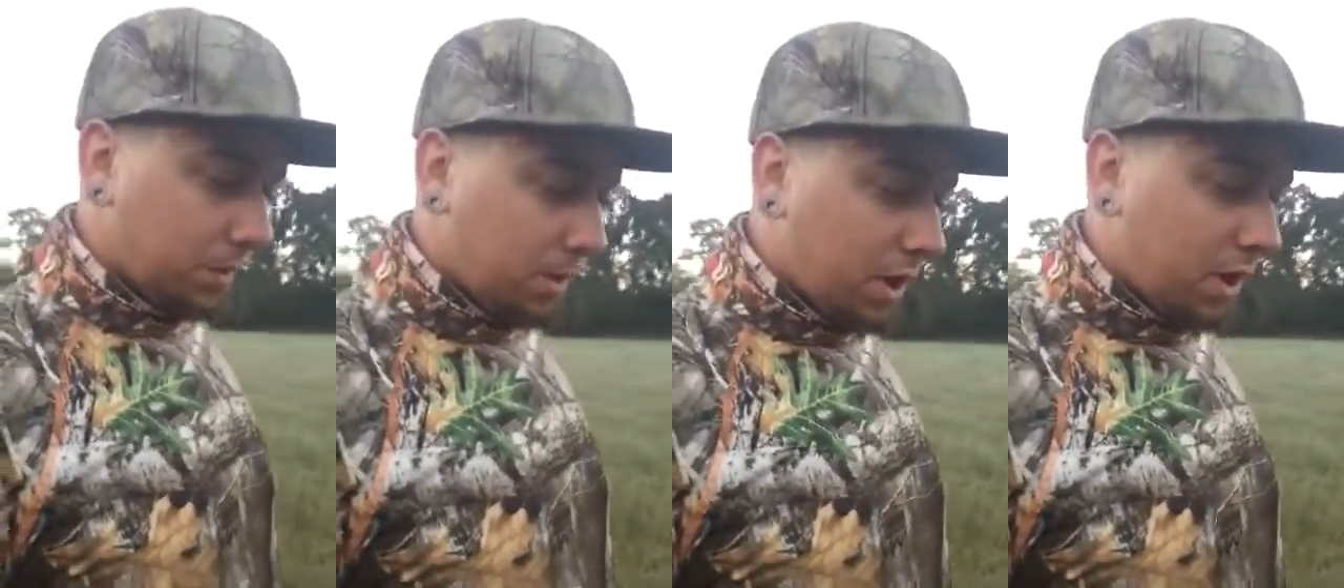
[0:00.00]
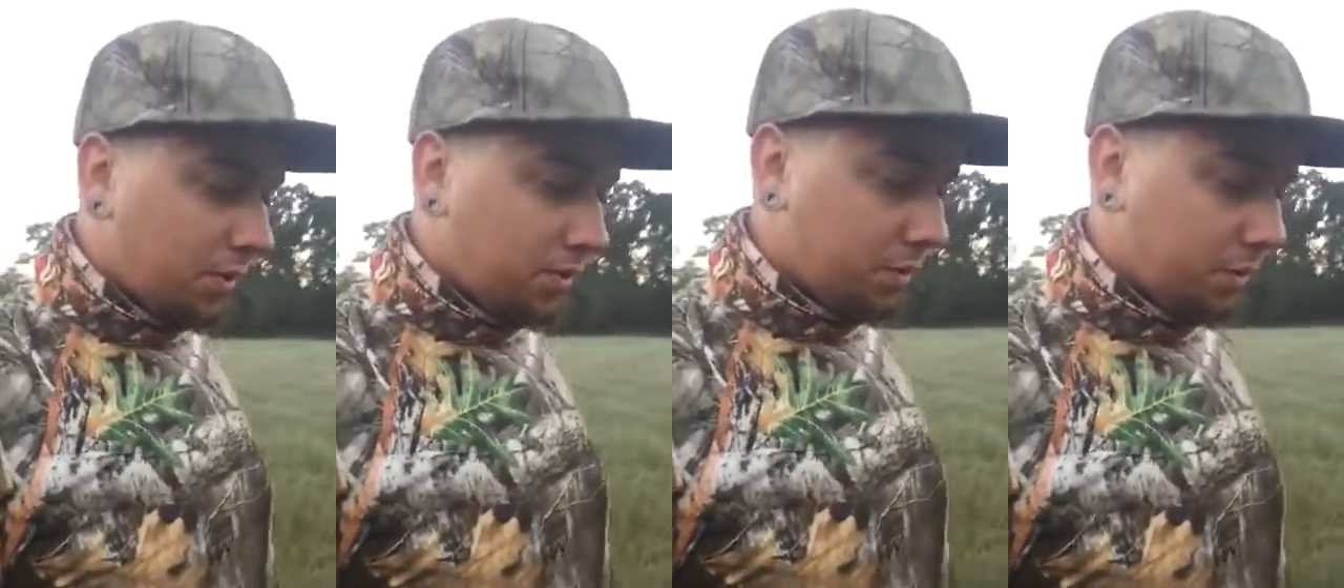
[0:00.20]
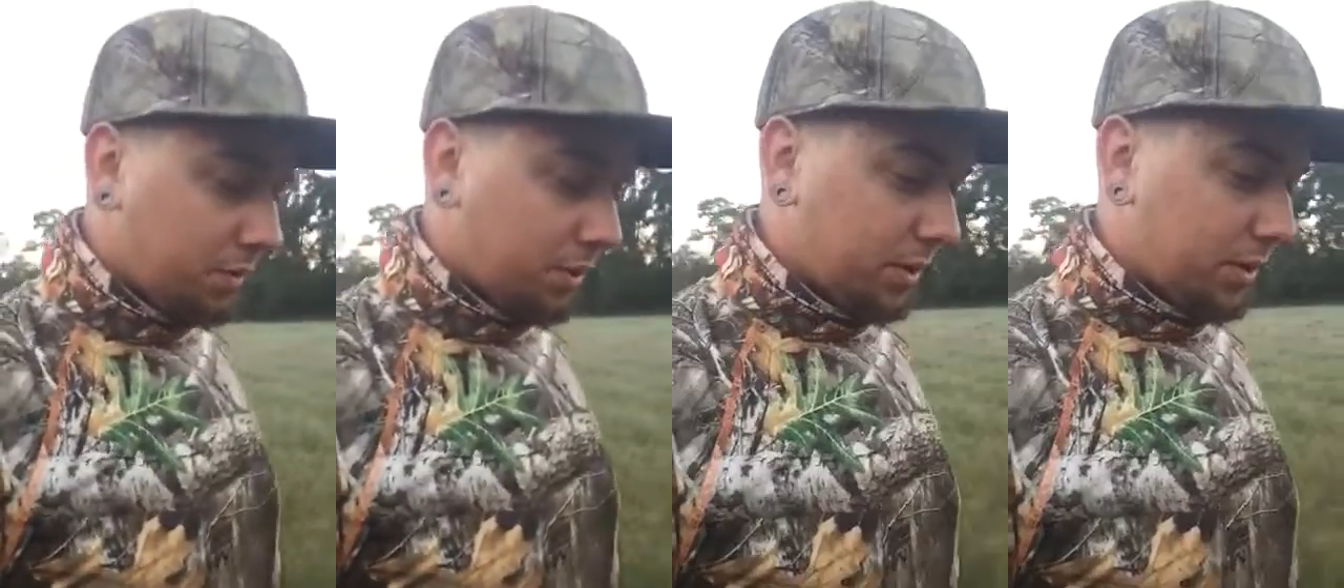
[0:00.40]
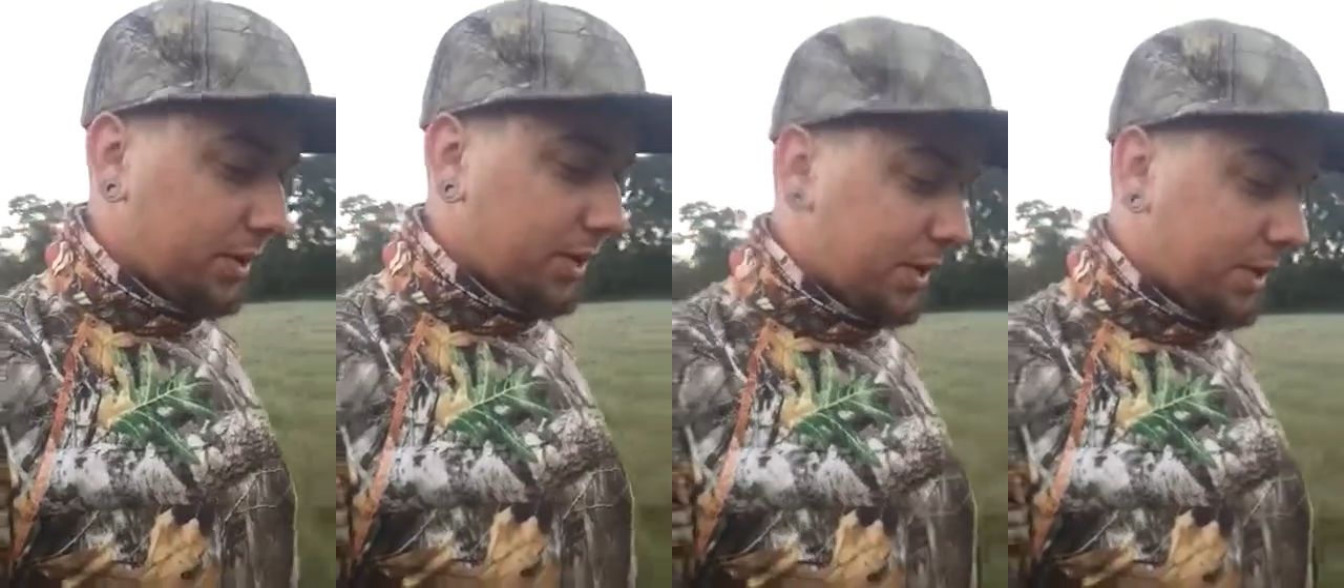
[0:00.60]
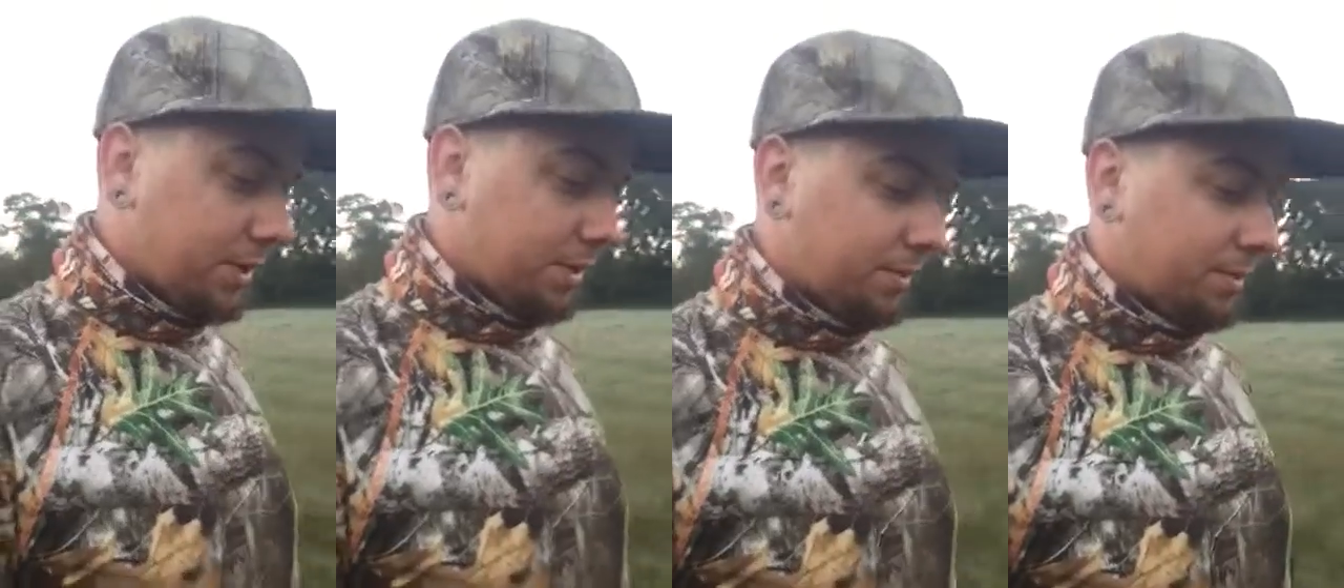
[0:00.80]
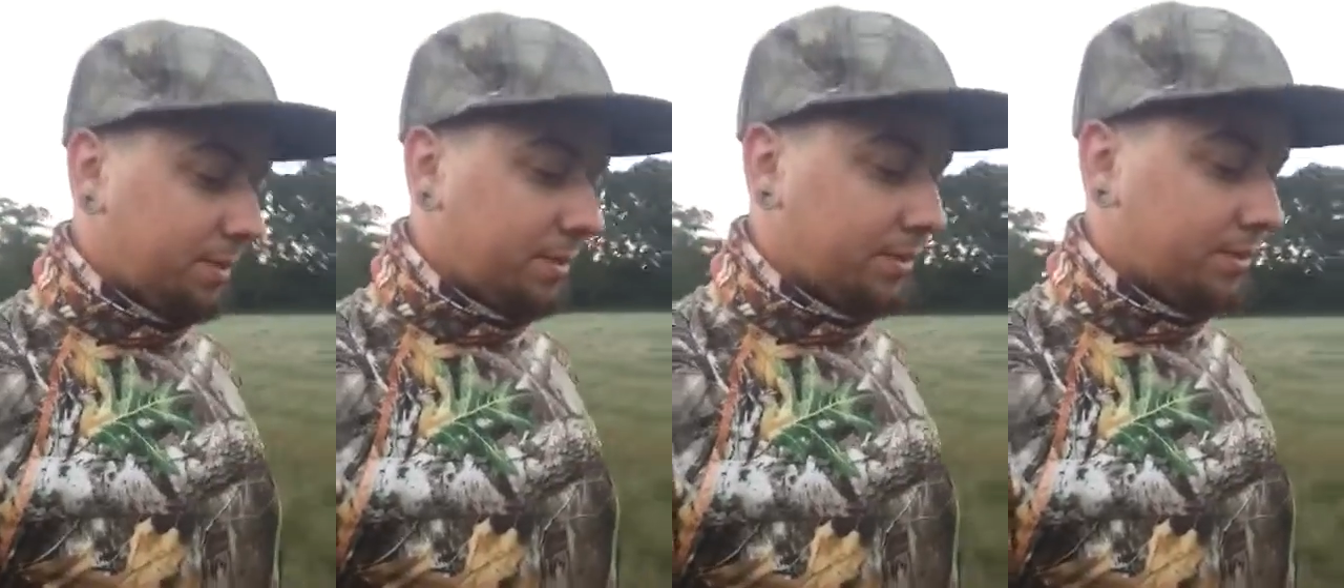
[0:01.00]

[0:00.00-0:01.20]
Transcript: rifle one time.